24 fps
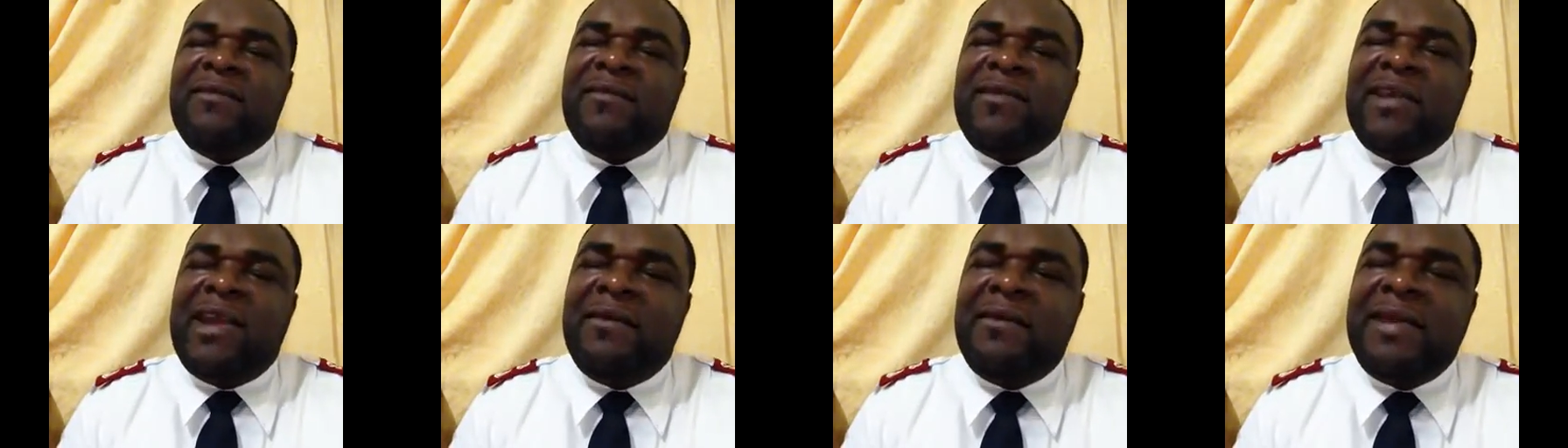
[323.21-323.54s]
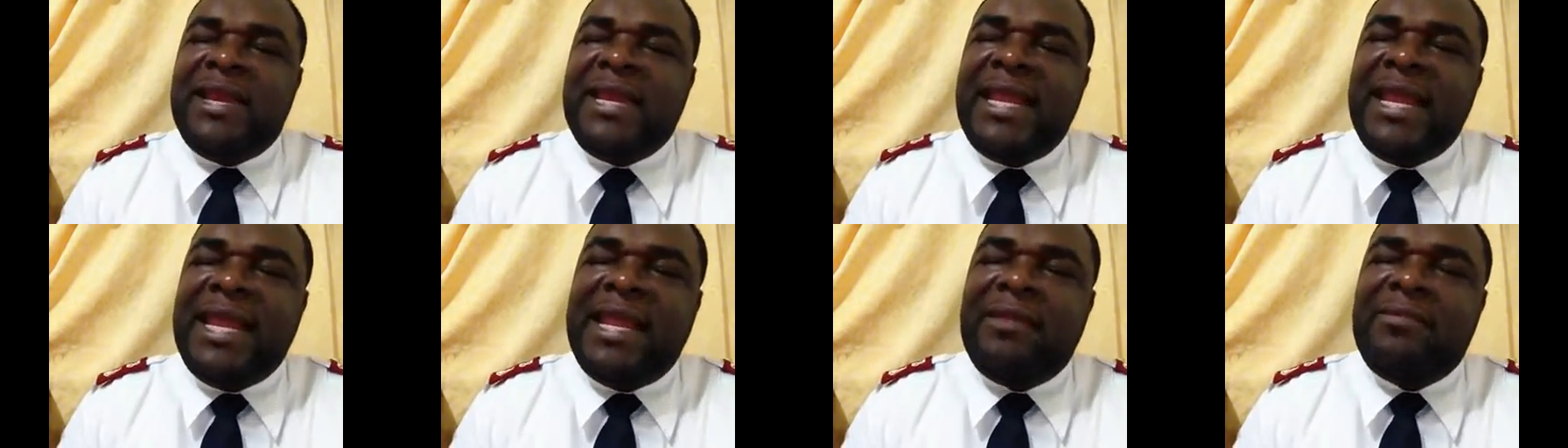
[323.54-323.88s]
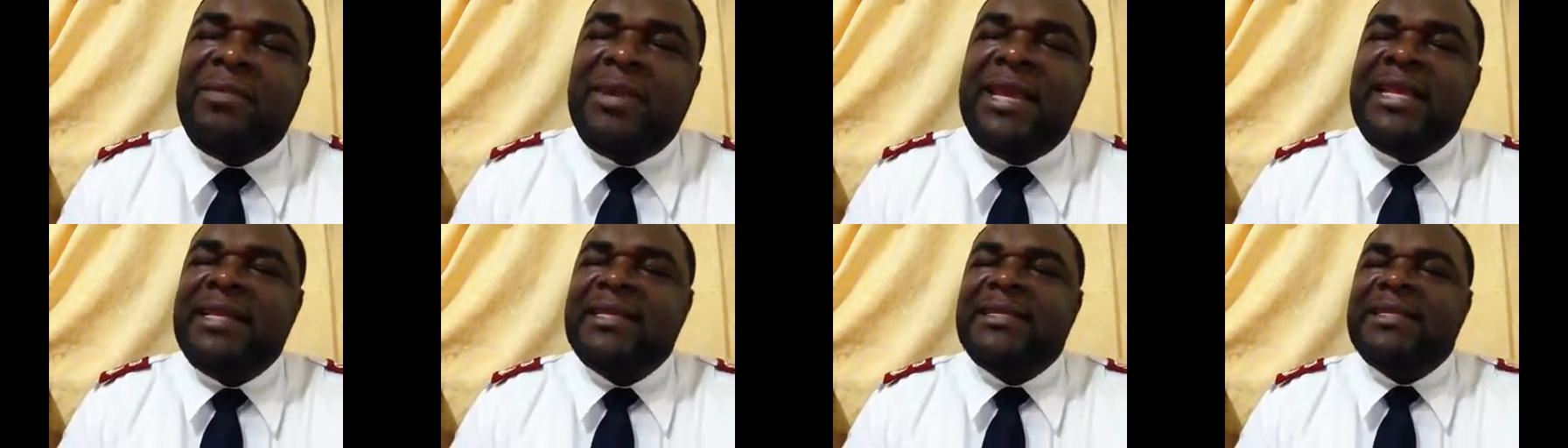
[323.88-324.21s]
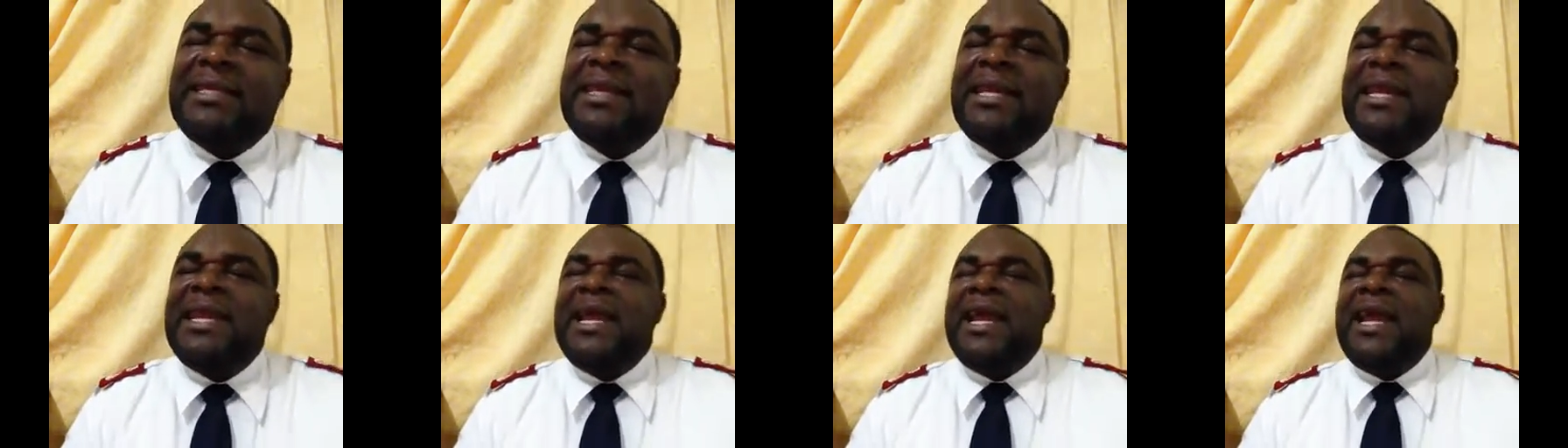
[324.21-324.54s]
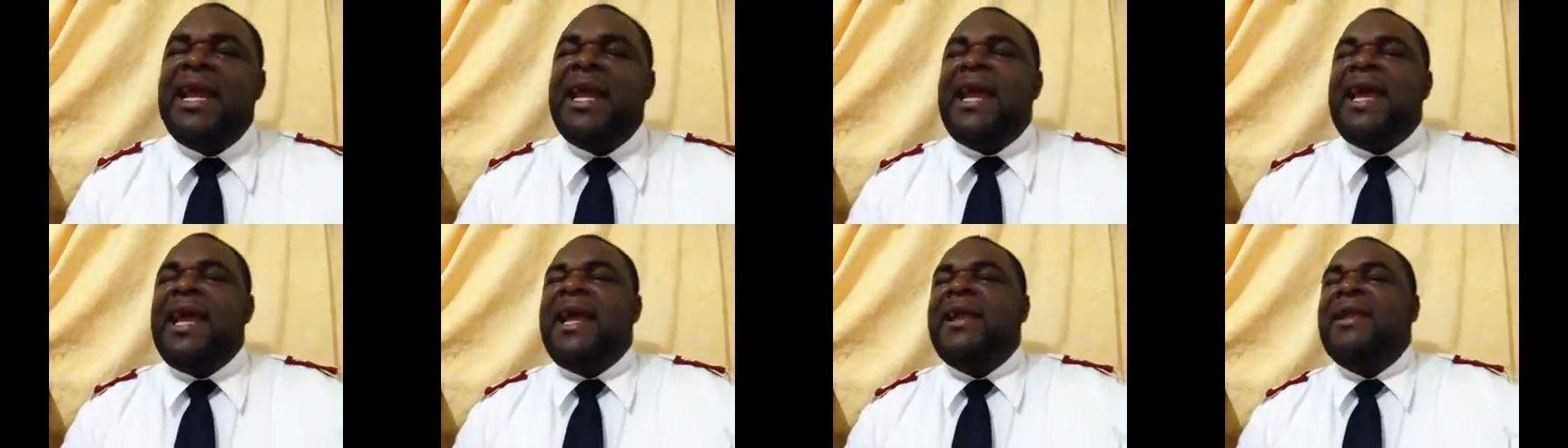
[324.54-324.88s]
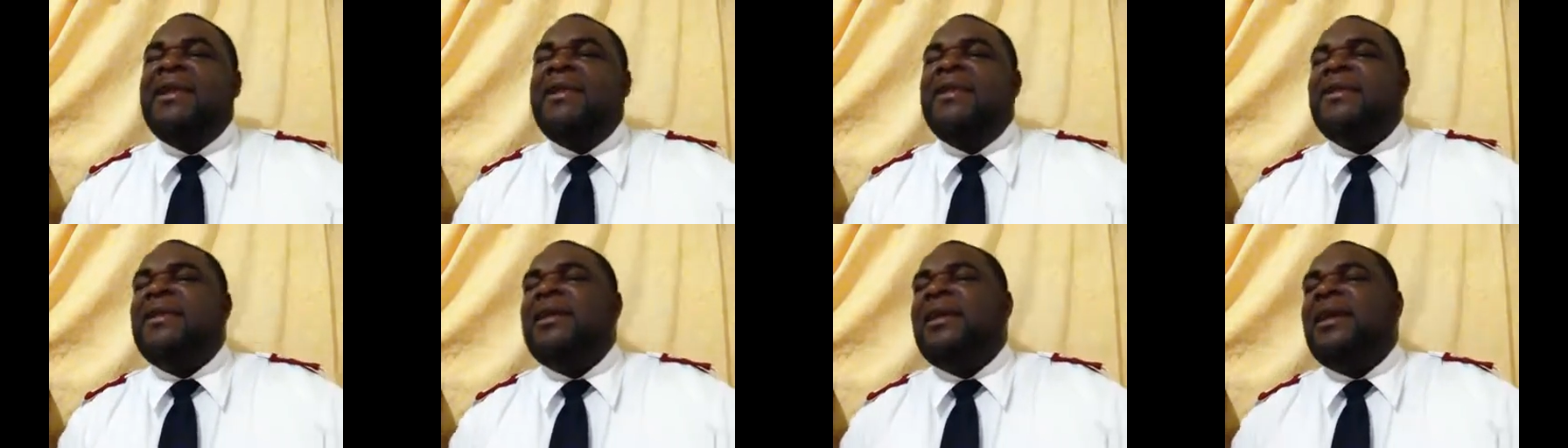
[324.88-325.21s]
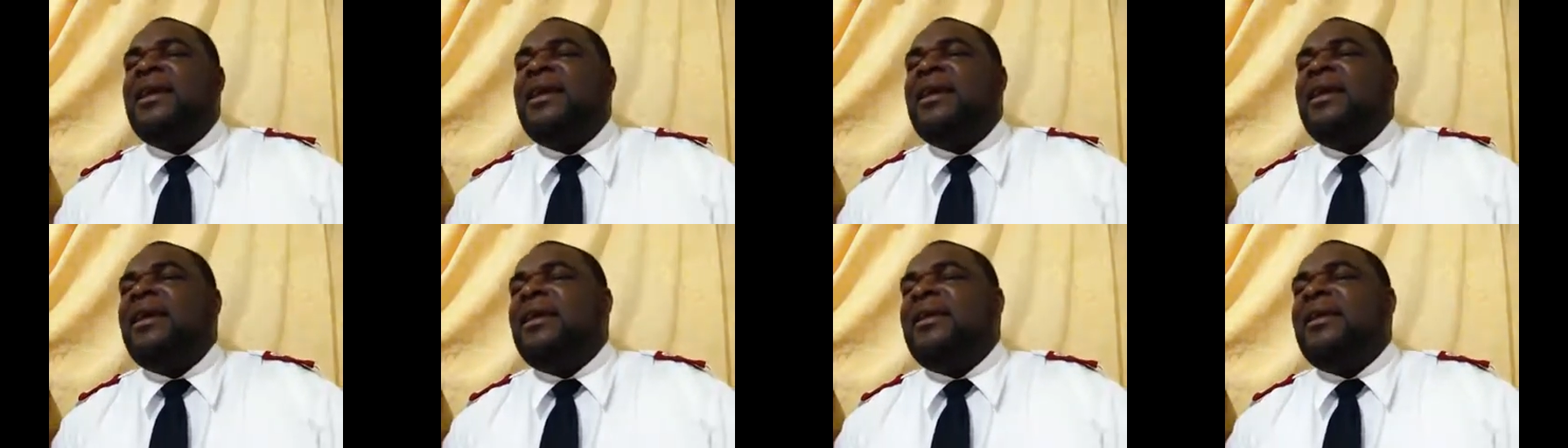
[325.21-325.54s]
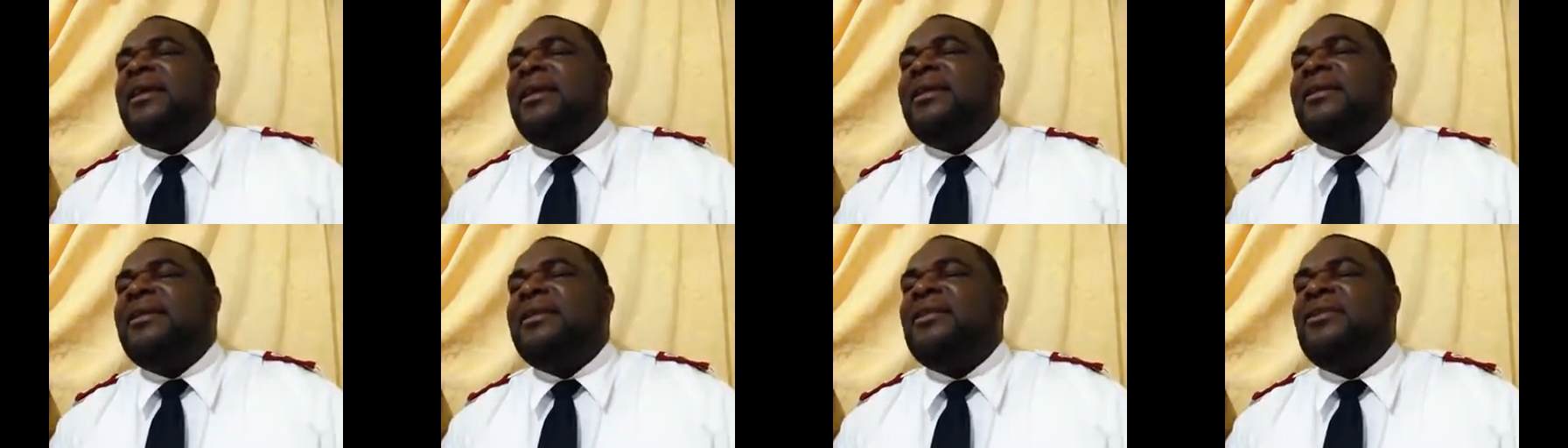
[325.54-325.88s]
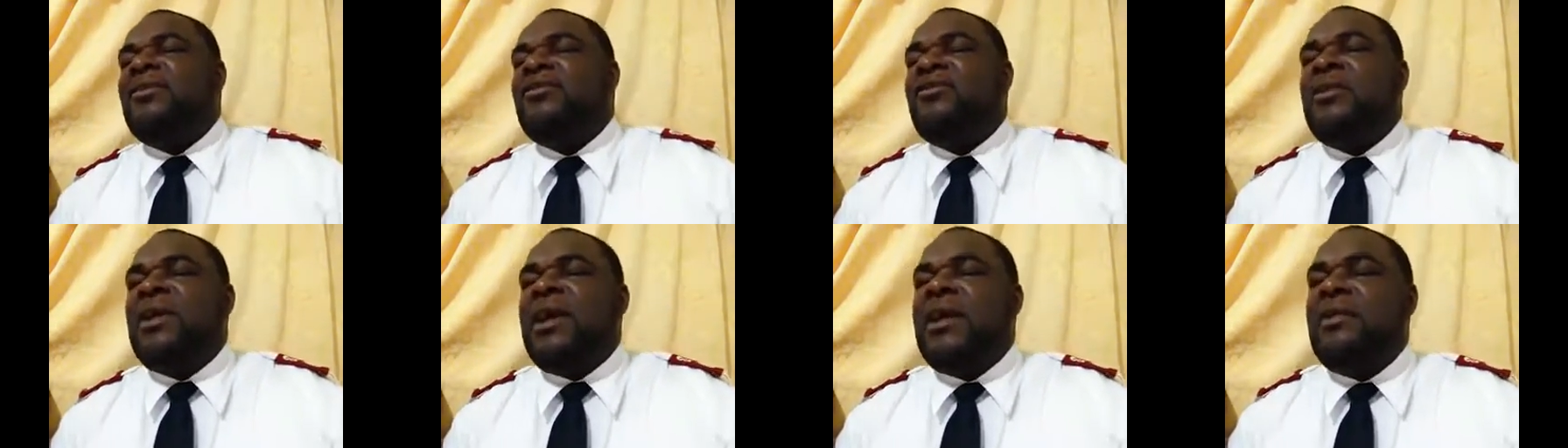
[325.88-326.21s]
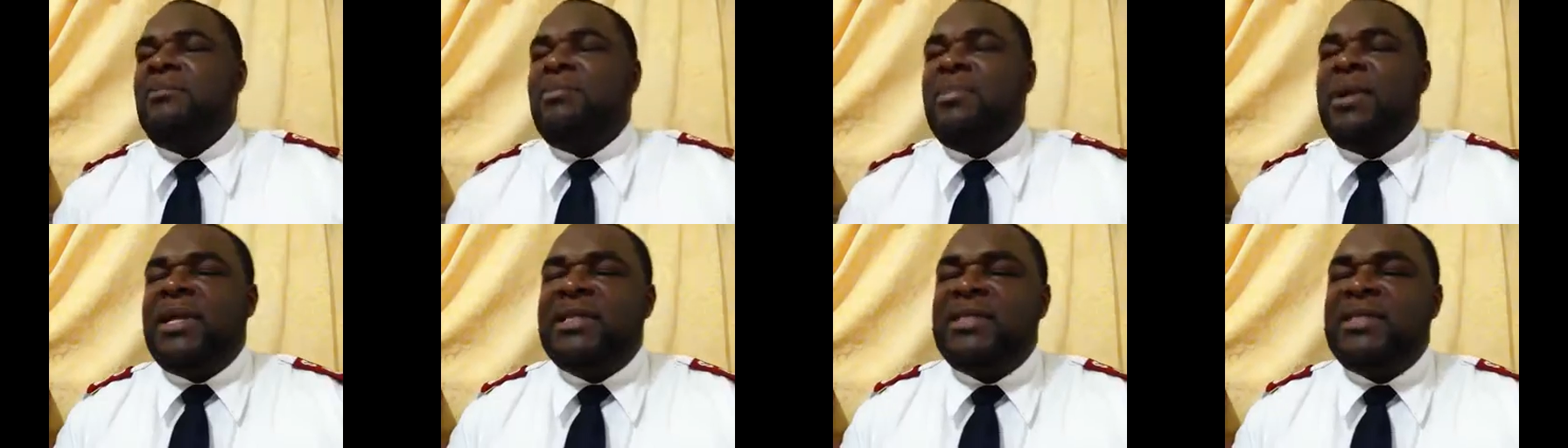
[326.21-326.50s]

We pray that you reach out now, Major Avis John Louis,